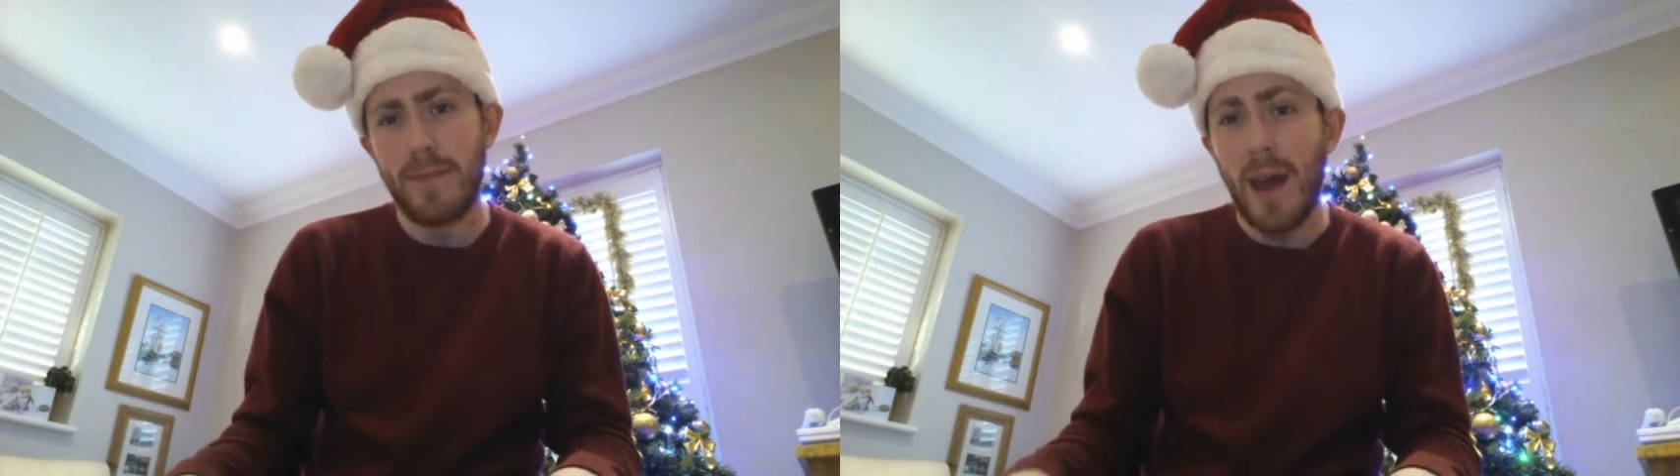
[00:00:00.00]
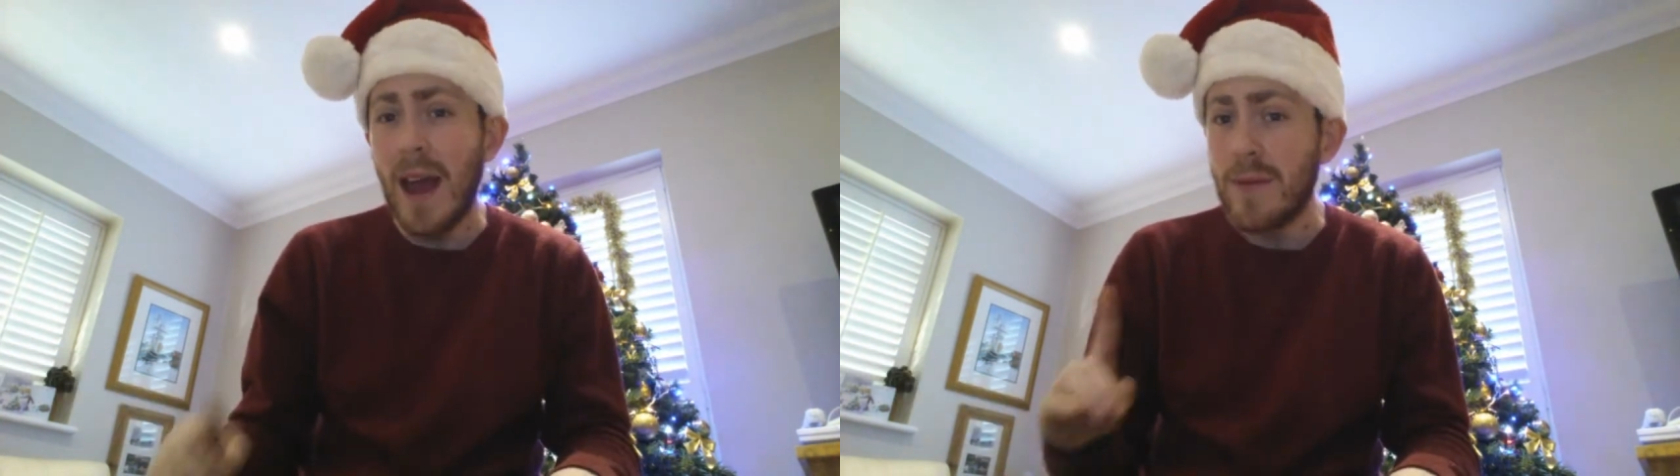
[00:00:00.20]

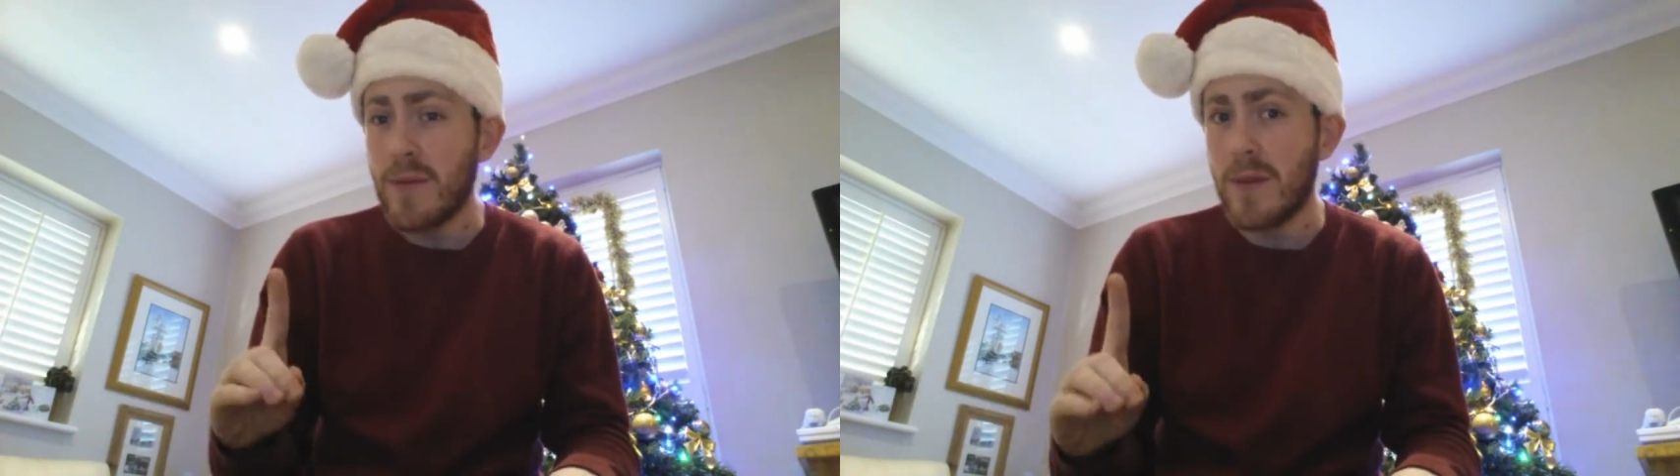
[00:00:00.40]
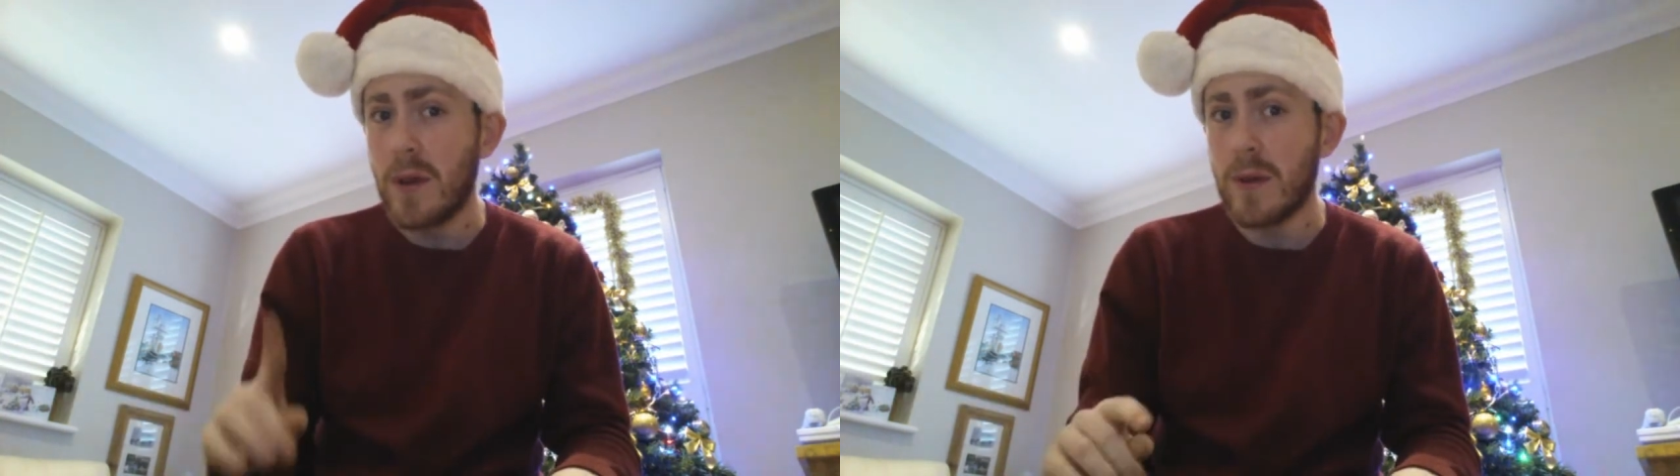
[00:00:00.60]
I have a
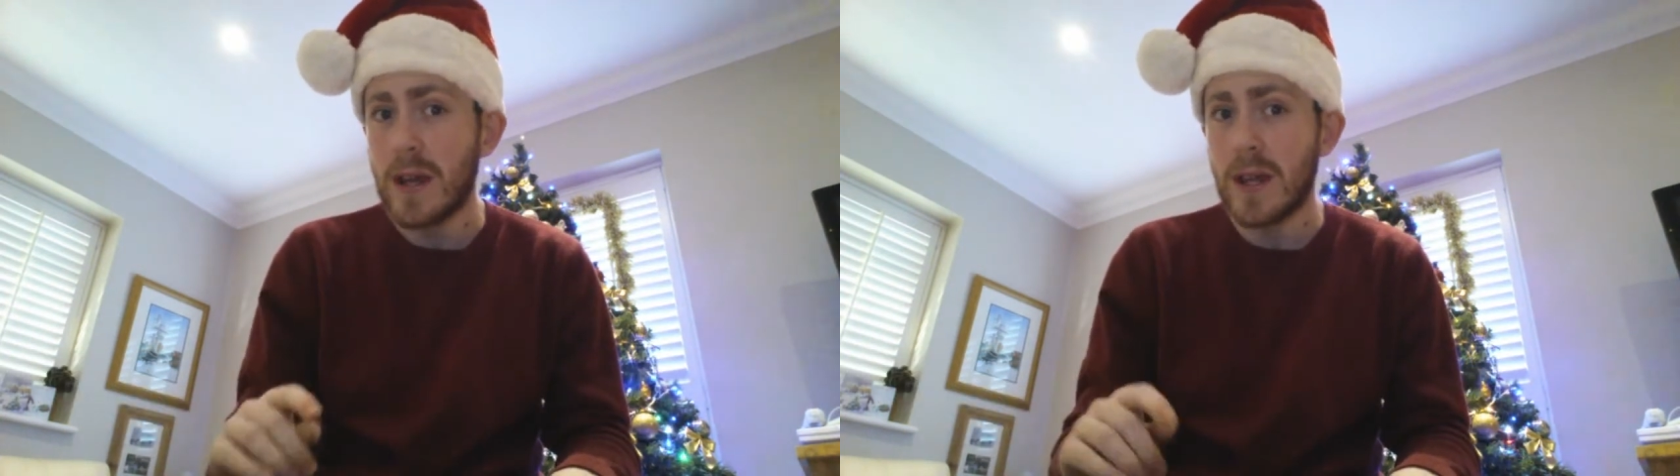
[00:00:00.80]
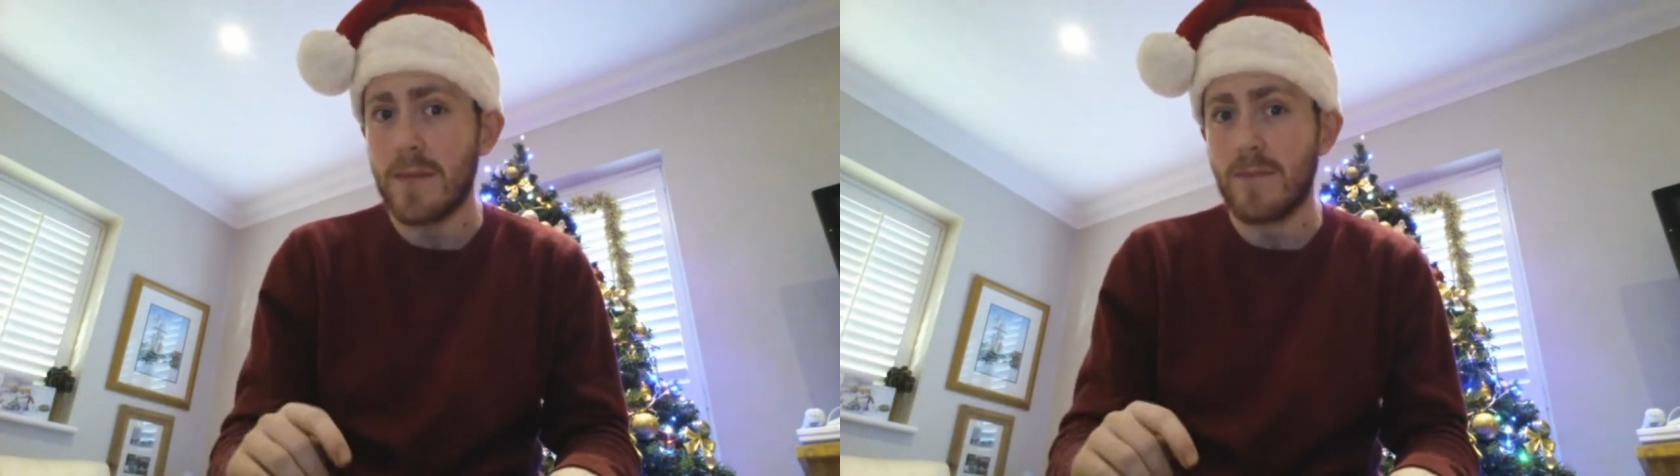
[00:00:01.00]
theory.